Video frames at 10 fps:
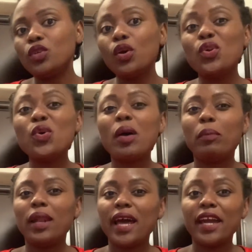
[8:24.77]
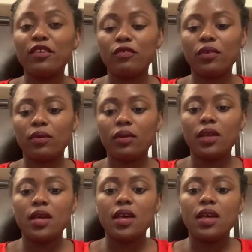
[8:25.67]
you applied for,
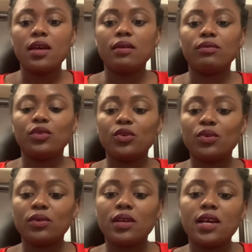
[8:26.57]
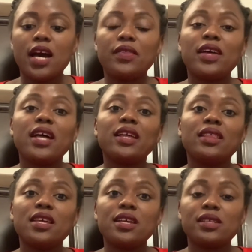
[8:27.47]
you know. And the other
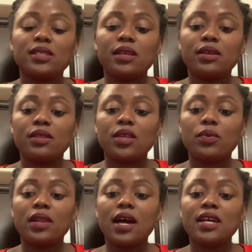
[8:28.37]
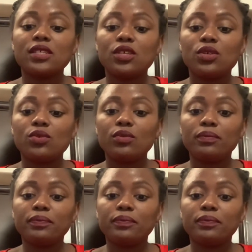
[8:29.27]
things they will ask you